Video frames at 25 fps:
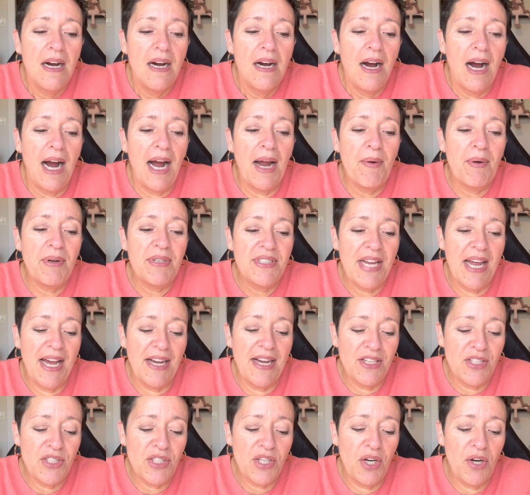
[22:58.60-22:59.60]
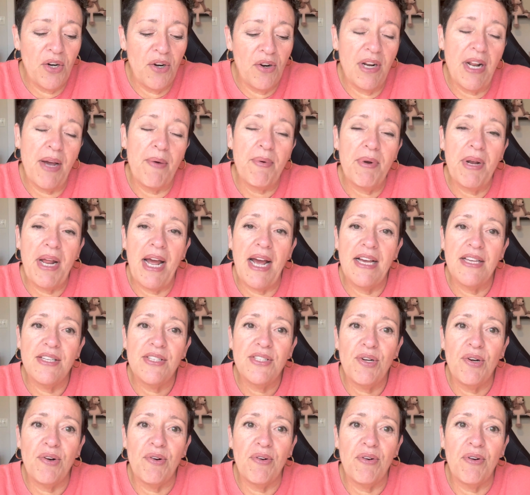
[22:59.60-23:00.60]
I would text her and I would
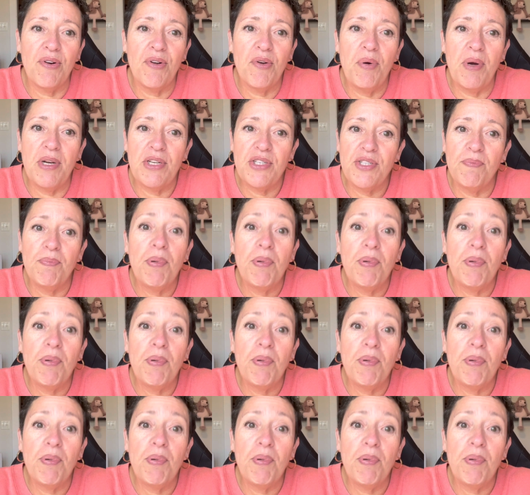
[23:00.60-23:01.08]
ask her a question,